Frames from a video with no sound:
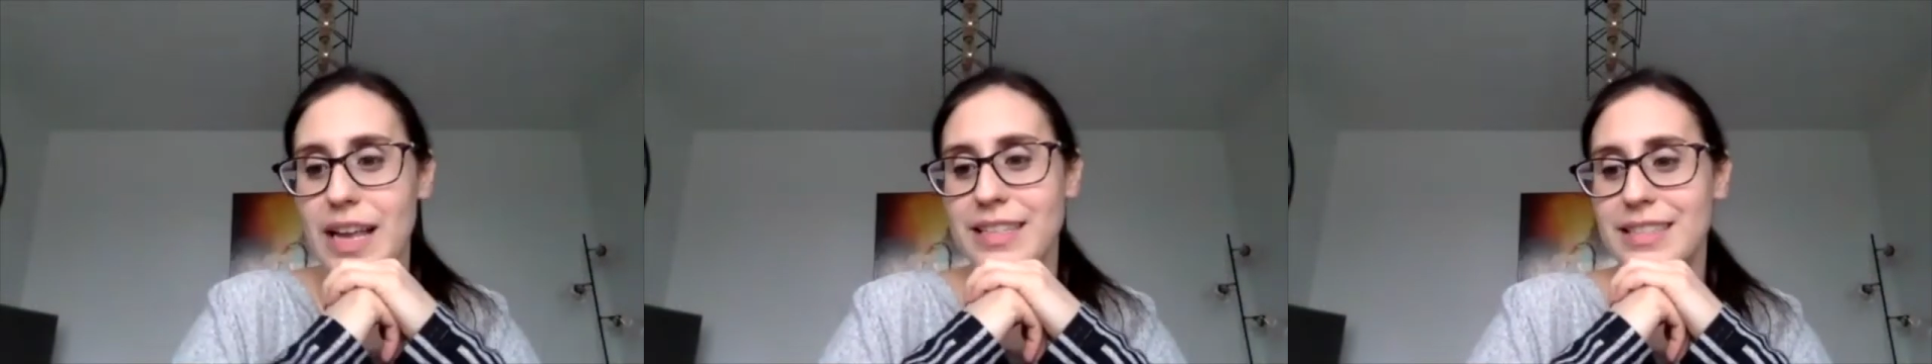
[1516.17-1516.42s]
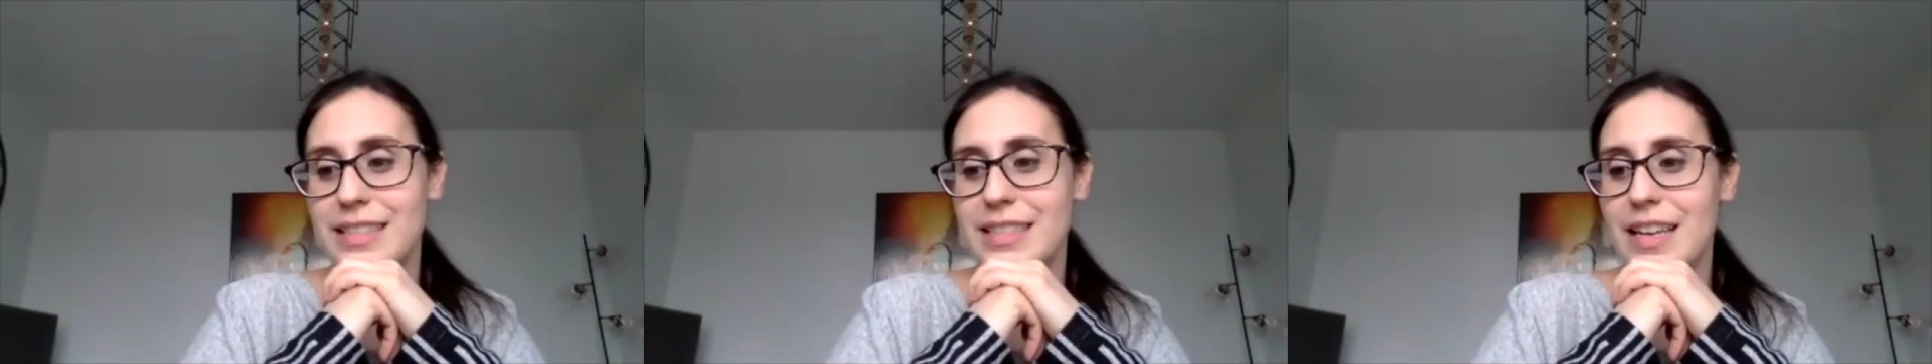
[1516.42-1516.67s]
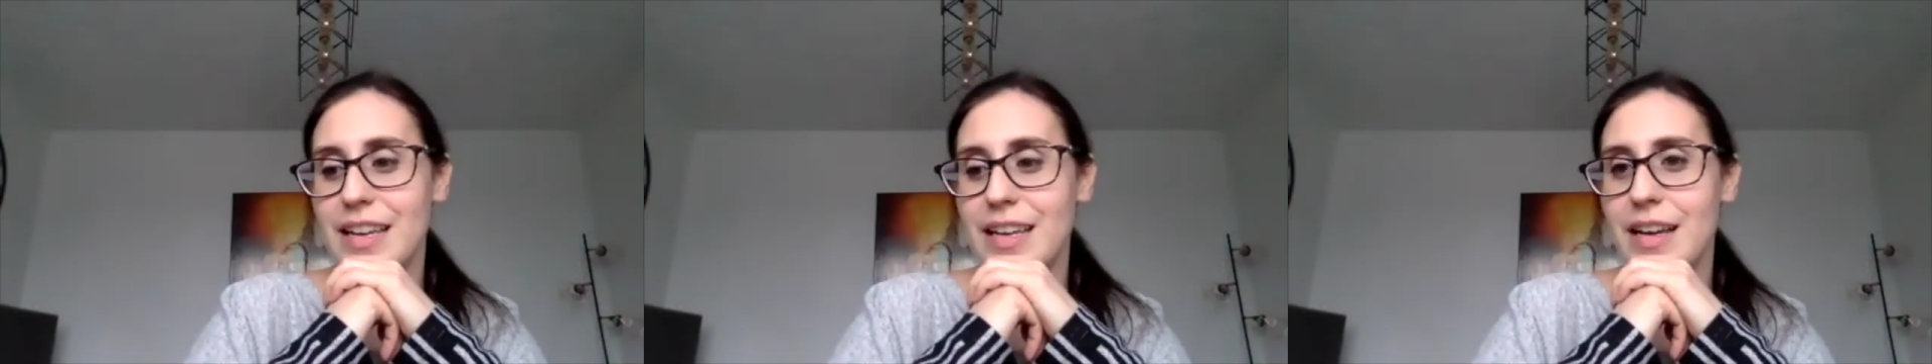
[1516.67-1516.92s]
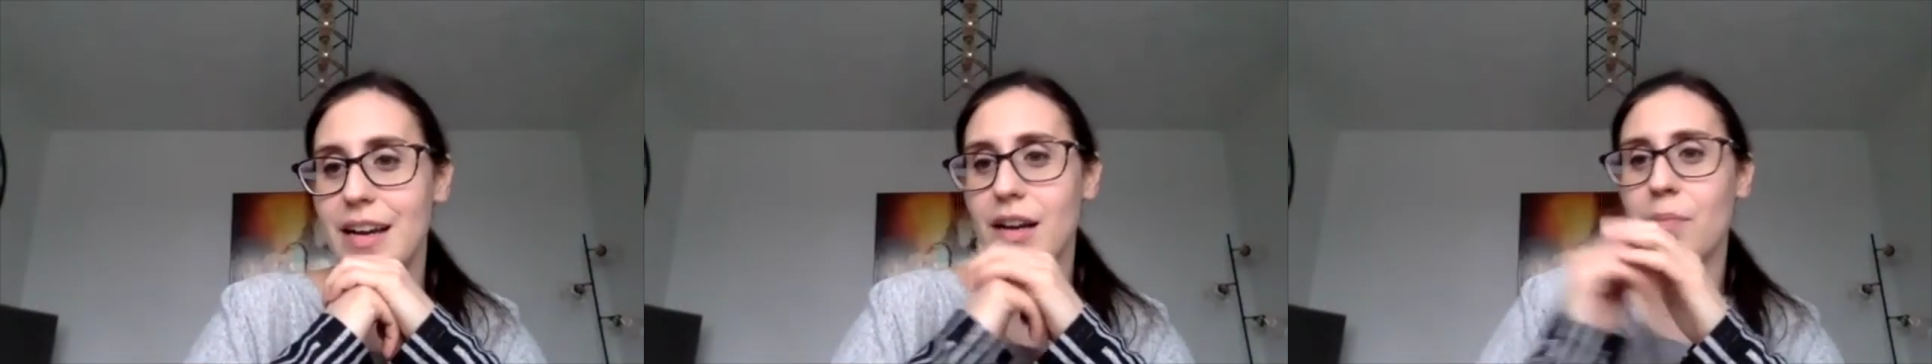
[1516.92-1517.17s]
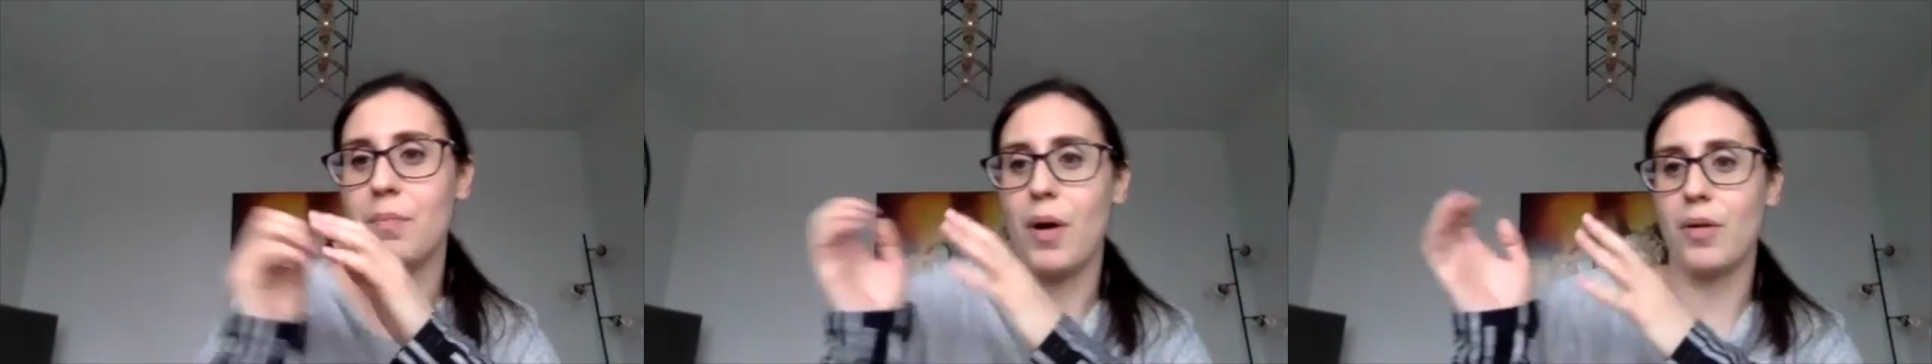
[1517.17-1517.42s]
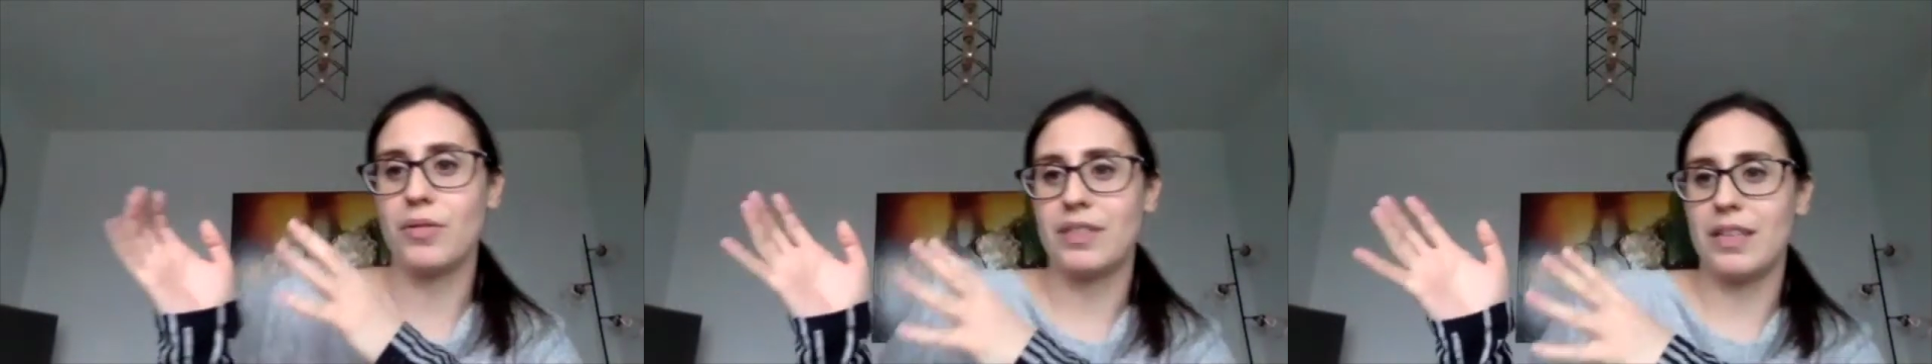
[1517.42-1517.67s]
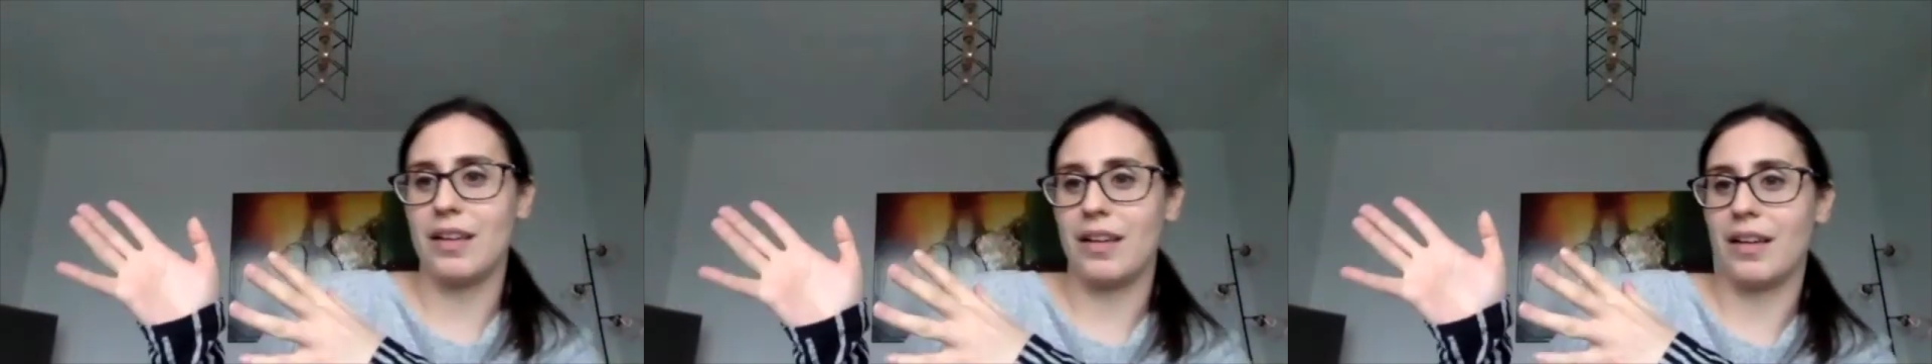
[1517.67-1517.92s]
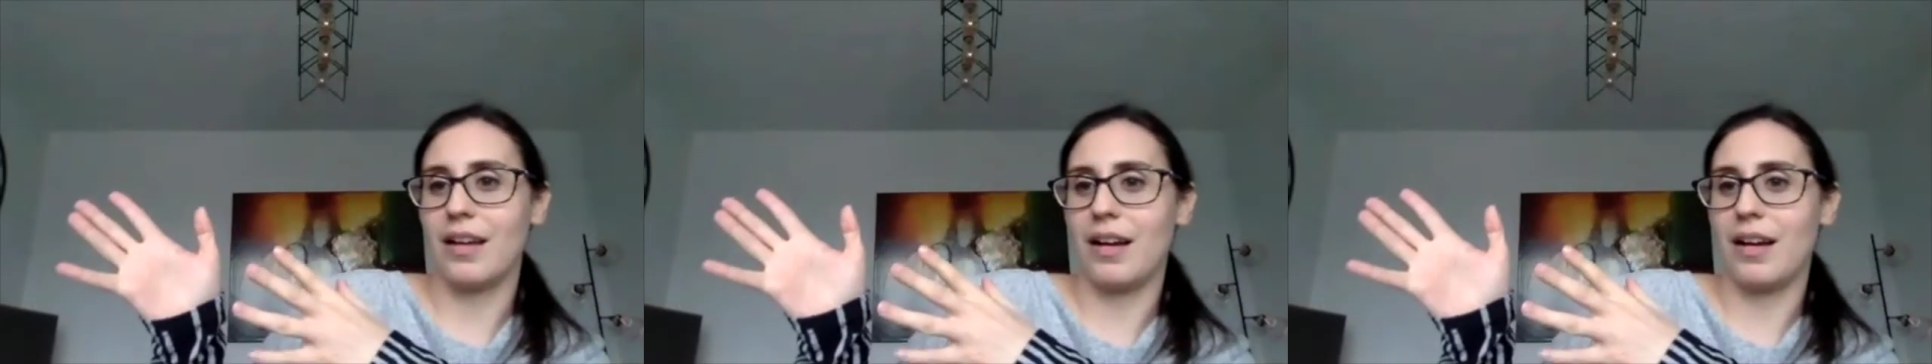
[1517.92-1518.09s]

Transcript: and see a composing